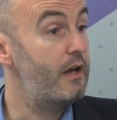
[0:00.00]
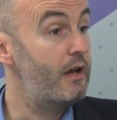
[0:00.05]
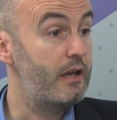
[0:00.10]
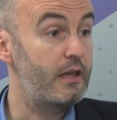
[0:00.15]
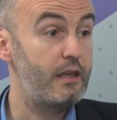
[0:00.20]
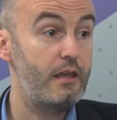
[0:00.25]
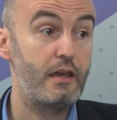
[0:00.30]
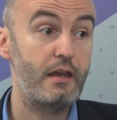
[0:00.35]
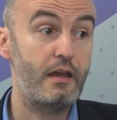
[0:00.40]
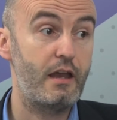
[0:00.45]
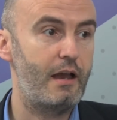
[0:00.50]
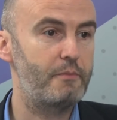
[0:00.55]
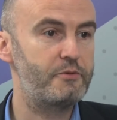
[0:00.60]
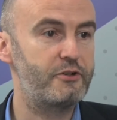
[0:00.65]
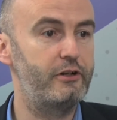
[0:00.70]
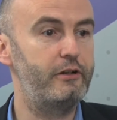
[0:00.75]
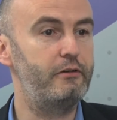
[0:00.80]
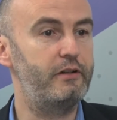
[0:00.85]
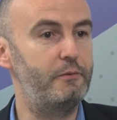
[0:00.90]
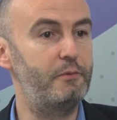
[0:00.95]
Yeah,
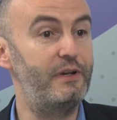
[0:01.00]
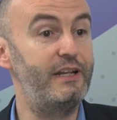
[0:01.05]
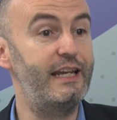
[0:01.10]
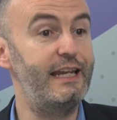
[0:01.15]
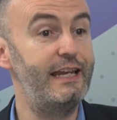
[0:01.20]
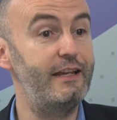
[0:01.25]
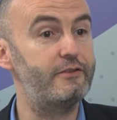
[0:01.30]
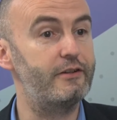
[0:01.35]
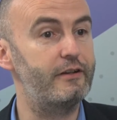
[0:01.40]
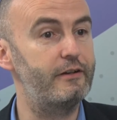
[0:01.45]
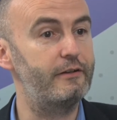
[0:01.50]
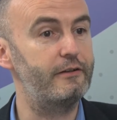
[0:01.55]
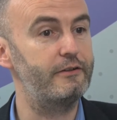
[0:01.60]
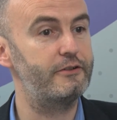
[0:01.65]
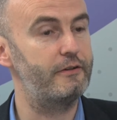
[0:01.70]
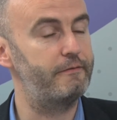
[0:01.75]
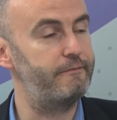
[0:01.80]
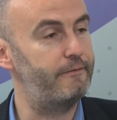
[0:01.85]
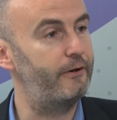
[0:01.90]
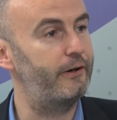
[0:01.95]
absolutely. We need to
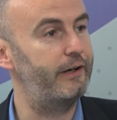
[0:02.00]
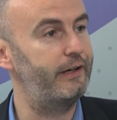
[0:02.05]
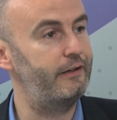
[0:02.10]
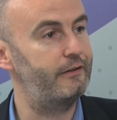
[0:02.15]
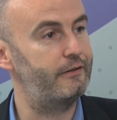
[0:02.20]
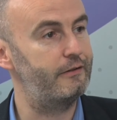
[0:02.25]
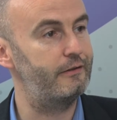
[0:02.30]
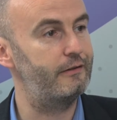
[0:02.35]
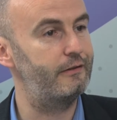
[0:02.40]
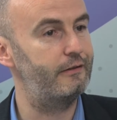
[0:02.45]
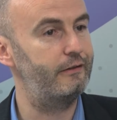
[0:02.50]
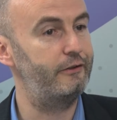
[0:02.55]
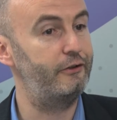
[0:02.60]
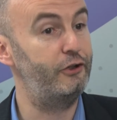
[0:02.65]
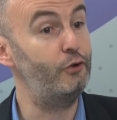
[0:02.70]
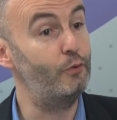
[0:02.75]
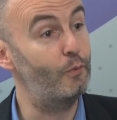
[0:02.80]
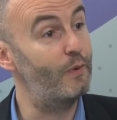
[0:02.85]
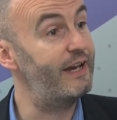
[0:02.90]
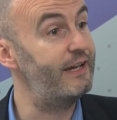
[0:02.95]
find
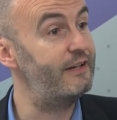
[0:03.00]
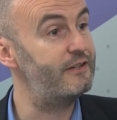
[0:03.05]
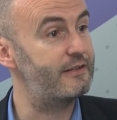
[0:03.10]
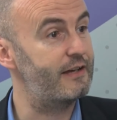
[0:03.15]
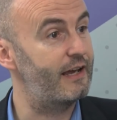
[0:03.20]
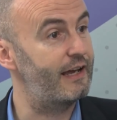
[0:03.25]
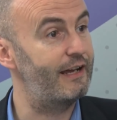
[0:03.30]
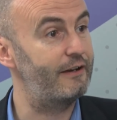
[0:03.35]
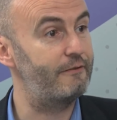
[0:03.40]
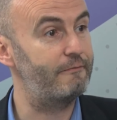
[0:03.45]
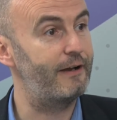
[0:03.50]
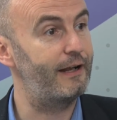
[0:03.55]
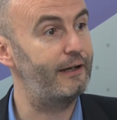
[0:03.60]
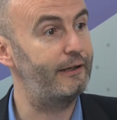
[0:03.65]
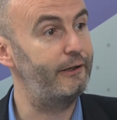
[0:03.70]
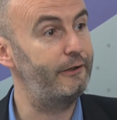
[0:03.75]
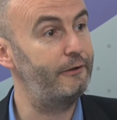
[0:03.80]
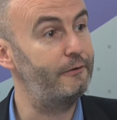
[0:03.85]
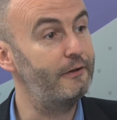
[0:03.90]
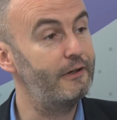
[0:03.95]
new ways to add
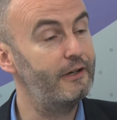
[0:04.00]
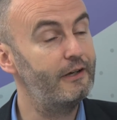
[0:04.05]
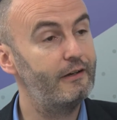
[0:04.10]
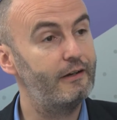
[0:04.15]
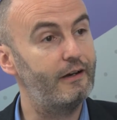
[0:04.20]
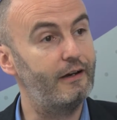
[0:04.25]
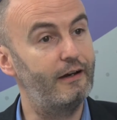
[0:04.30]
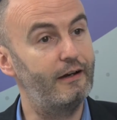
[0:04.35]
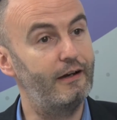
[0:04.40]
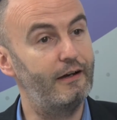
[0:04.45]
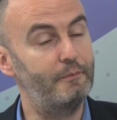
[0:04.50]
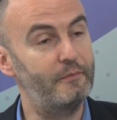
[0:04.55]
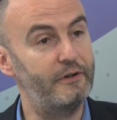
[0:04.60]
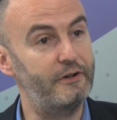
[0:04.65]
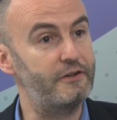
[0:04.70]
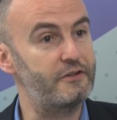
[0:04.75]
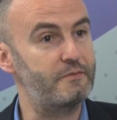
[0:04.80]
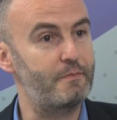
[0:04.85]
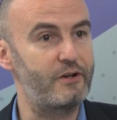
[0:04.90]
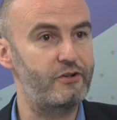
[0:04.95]
value,
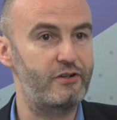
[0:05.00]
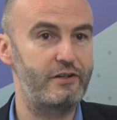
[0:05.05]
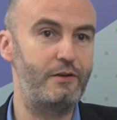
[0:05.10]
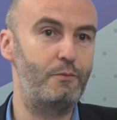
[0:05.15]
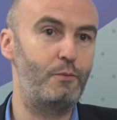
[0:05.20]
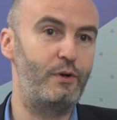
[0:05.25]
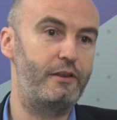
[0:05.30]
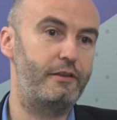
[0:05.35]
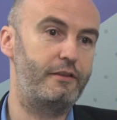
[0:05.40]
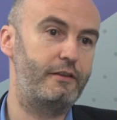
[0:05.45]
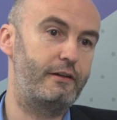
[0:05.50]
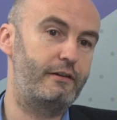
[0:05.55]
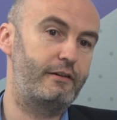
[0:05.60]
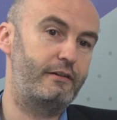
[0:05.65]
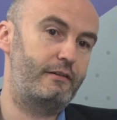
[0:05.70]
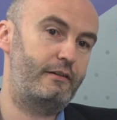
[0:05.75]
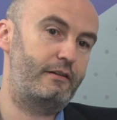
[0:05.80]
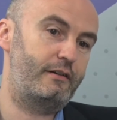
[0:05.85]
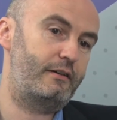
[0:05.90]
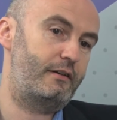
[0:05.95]
and especially with
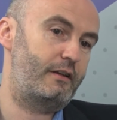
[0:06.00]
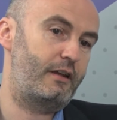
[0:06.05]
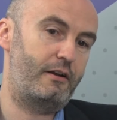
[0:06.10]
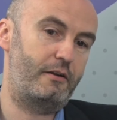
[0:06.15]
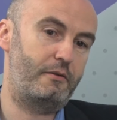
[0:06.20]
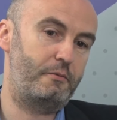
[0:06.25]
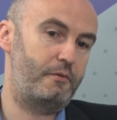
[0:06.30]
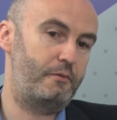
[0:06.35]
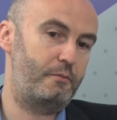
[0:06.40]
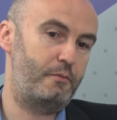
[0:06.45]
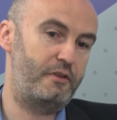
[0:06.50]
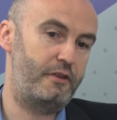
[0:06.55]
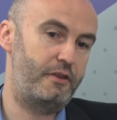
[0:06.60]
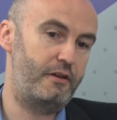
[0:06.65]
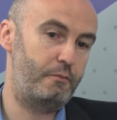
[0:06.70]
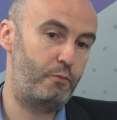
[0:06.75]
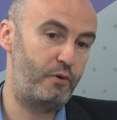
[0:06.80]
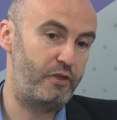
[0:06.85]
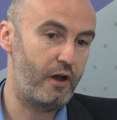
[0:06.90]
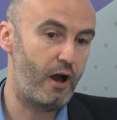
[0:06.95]

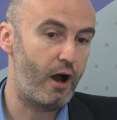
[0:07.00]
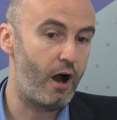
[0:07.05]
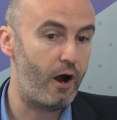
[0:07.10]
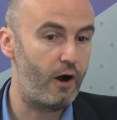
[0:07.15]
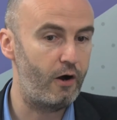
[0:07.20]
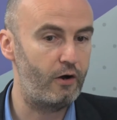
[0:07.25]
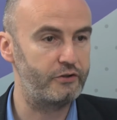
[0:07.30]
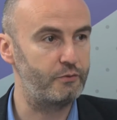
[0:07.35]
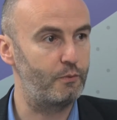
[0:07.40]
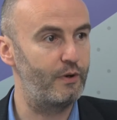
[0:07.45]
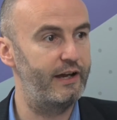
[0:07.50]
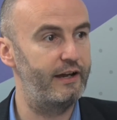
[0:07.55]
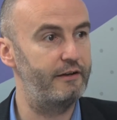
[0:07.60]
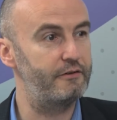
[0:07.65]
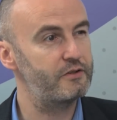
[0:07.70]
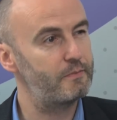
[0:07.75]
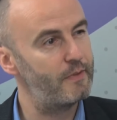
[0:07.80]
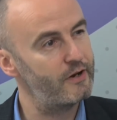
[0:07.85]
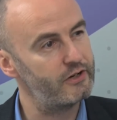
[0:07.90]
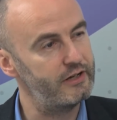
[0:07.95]
with the hardware,
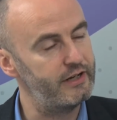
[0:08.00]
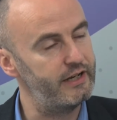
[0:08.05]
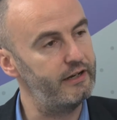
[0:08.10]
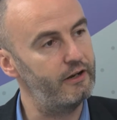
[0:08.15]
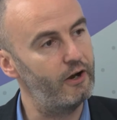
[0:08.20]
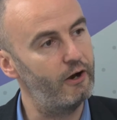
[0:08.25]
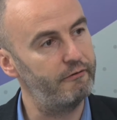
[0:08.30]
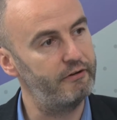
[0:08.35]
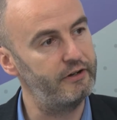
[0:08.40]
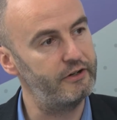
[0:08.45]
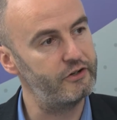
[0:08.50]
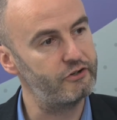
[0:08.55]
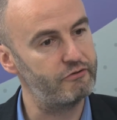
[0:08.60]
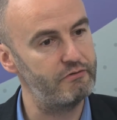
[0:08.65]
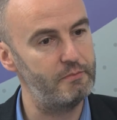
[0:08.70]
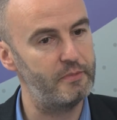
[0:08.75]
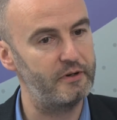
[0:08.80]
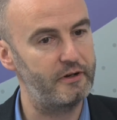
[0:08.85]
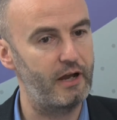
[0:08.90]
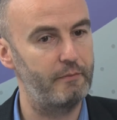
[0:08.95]
especially in our
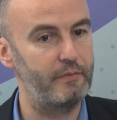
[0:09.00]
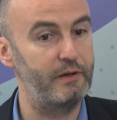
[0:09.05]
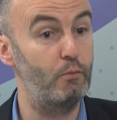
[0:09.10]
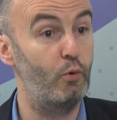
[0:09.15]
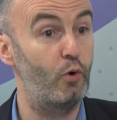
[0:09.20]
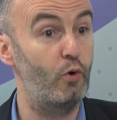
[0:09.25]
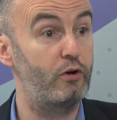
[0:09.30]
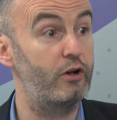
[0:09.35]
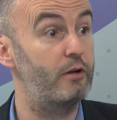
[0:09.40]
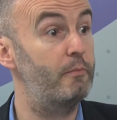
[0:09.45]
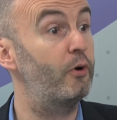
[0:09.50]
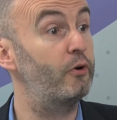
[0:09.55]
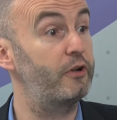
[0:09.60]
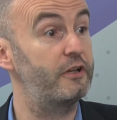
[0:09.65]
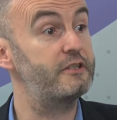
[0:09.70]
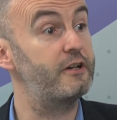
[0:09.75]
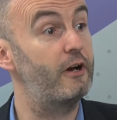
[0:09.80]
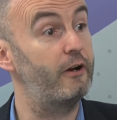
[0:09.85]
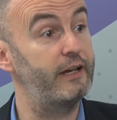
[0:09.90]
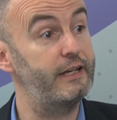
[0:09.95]
industry, becoming more
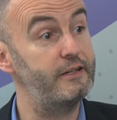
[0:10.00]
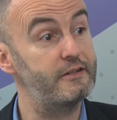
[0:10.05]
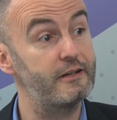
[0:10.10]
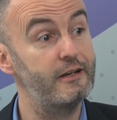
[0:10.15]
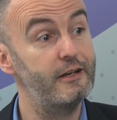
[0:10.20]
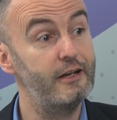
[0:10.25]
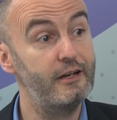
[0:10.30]
commoditized.